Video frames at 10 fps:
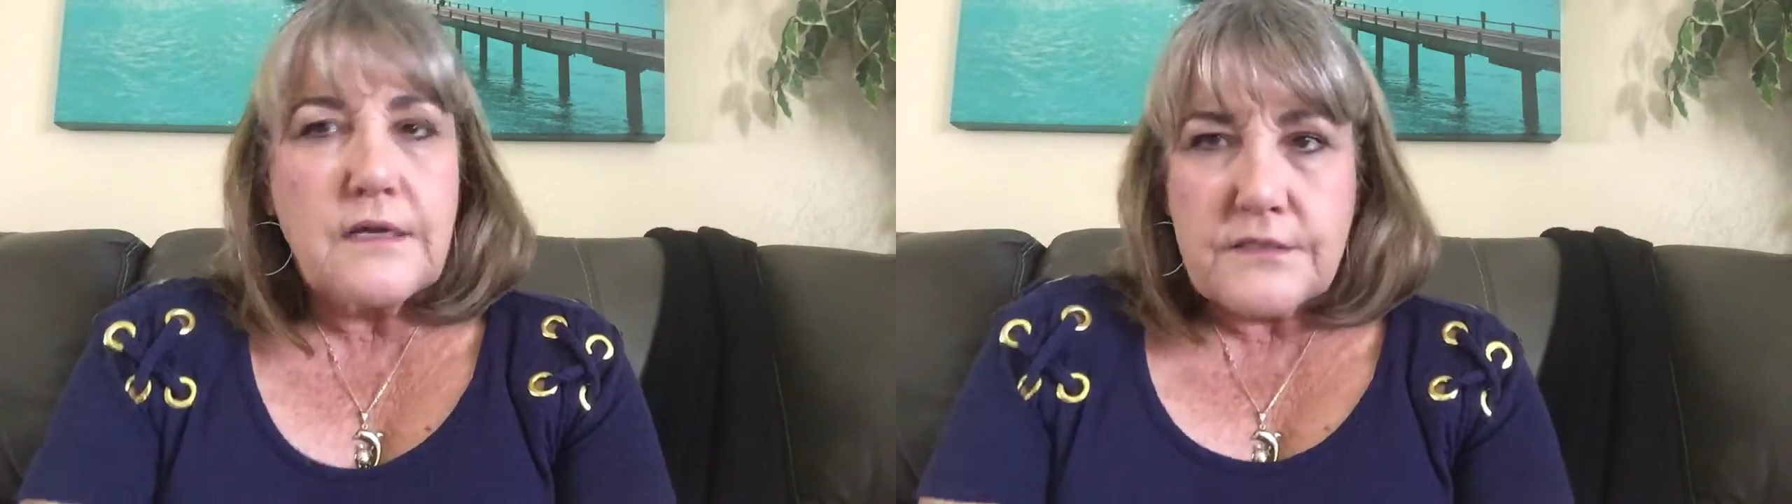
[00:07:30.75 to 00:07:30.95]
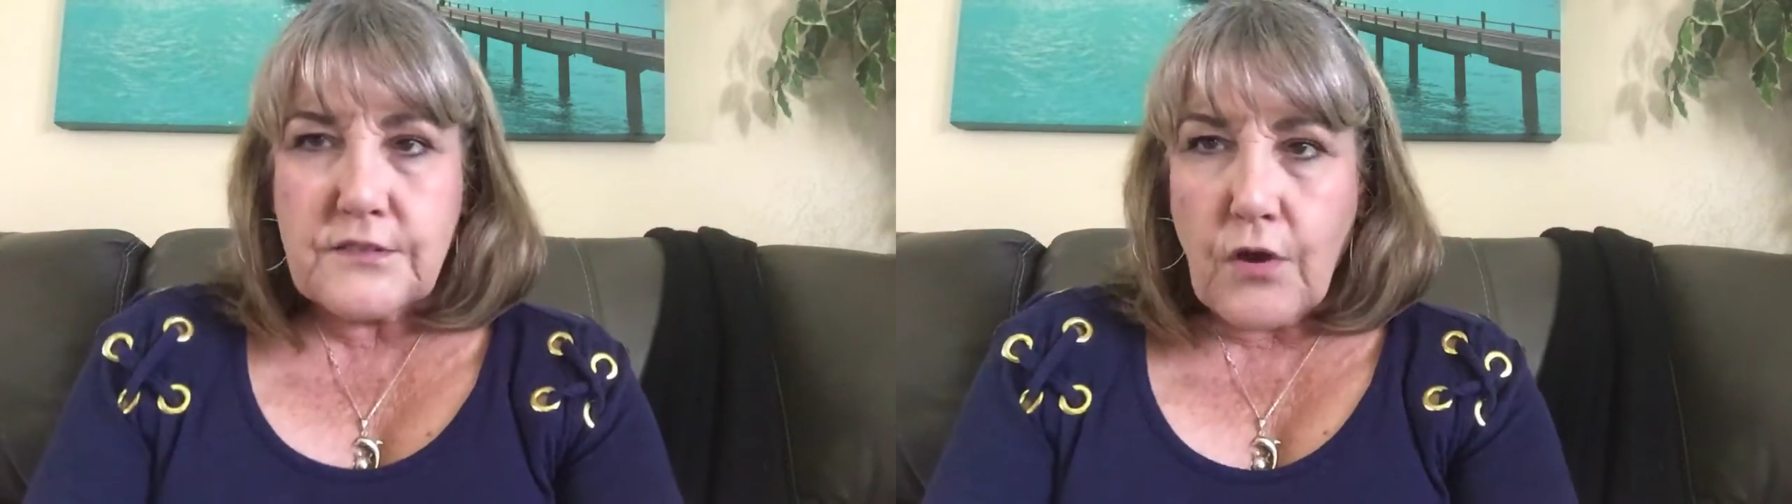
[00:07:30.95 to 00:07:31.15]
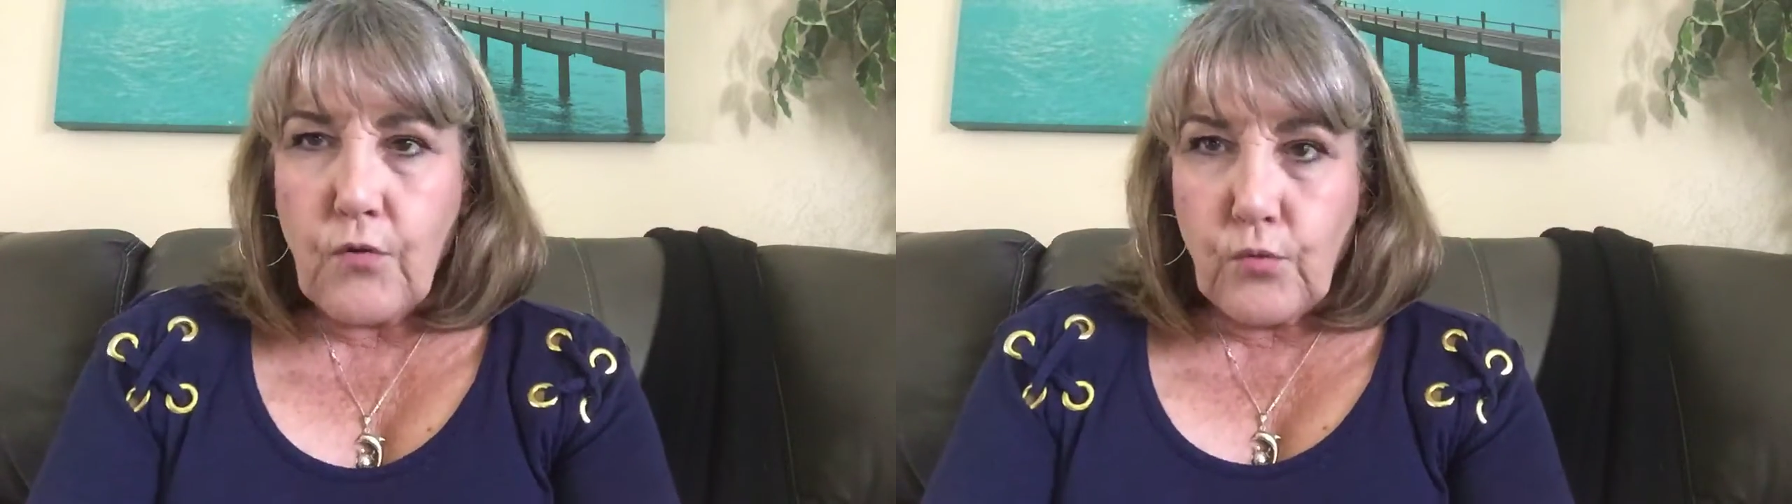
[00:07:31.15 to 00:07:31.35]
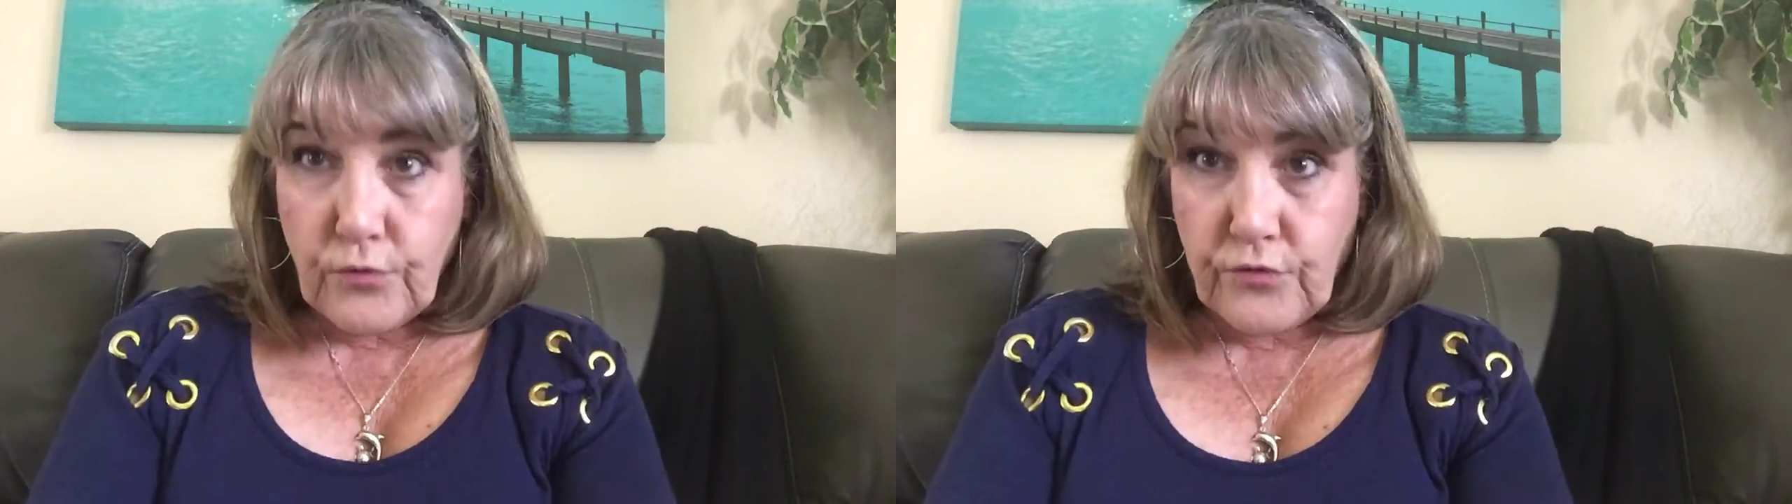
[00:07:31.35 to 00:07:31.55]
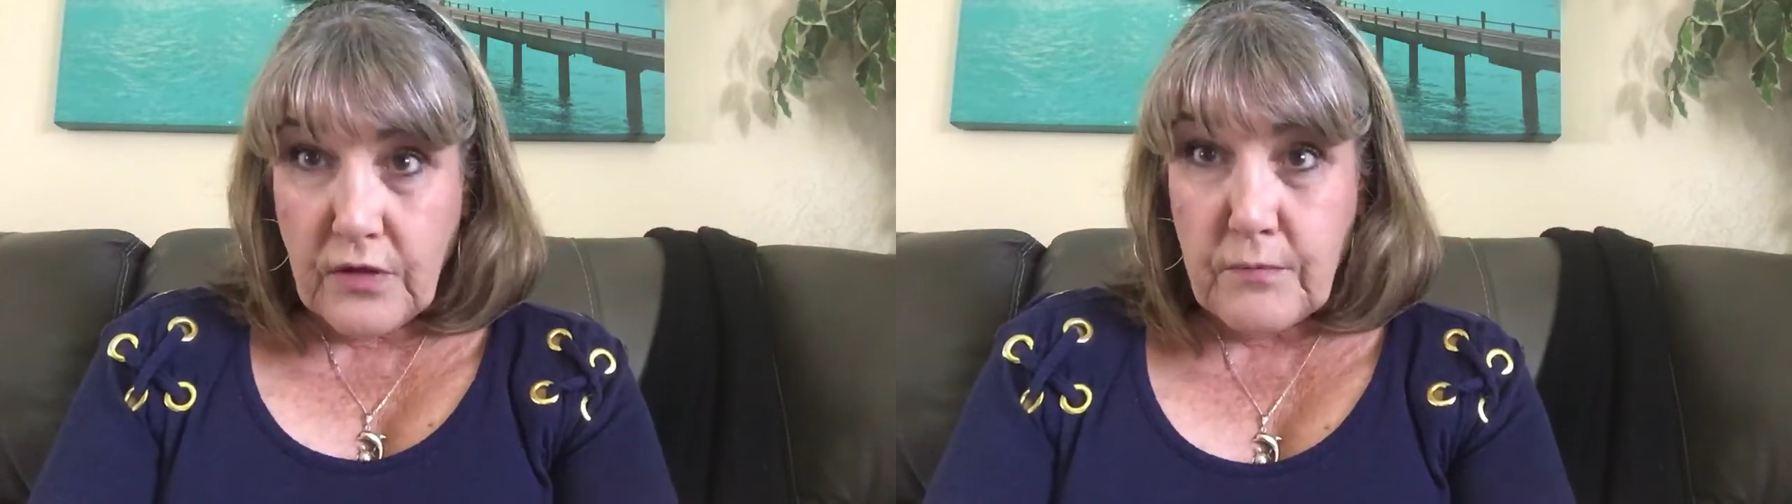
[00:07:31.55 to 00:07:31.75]
So
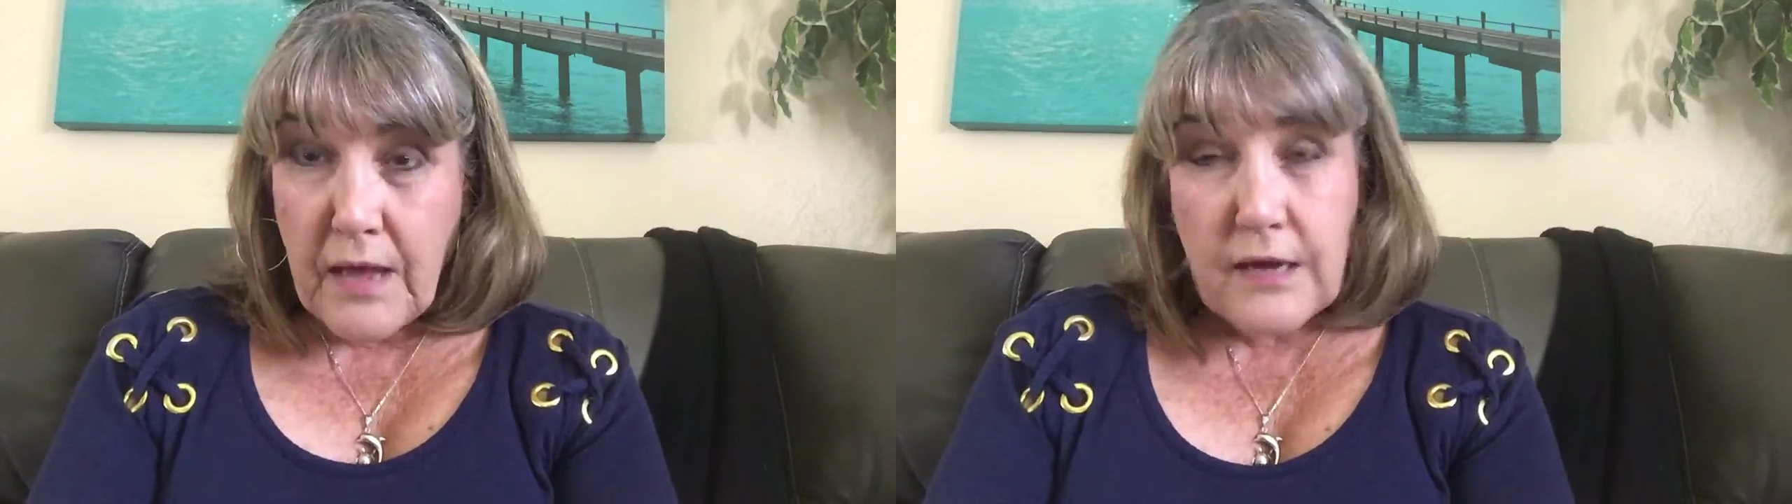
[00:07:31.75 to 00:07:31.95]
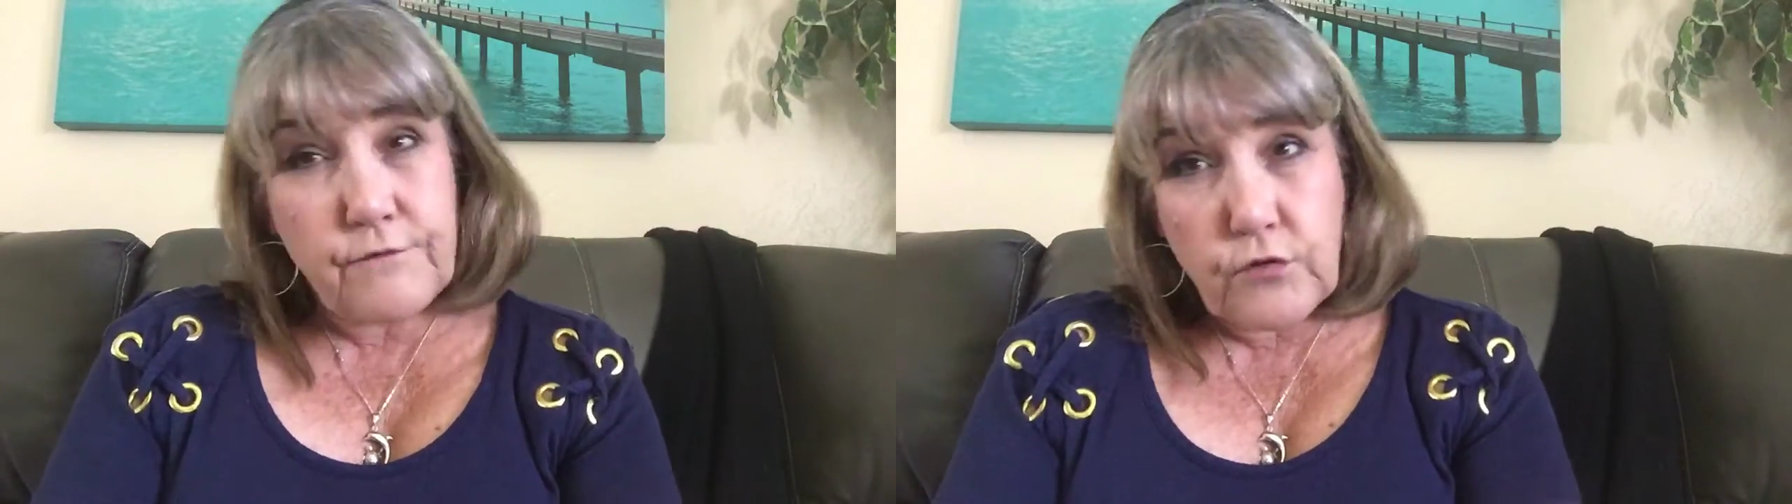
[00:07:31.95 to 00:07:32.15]
we'll see about it.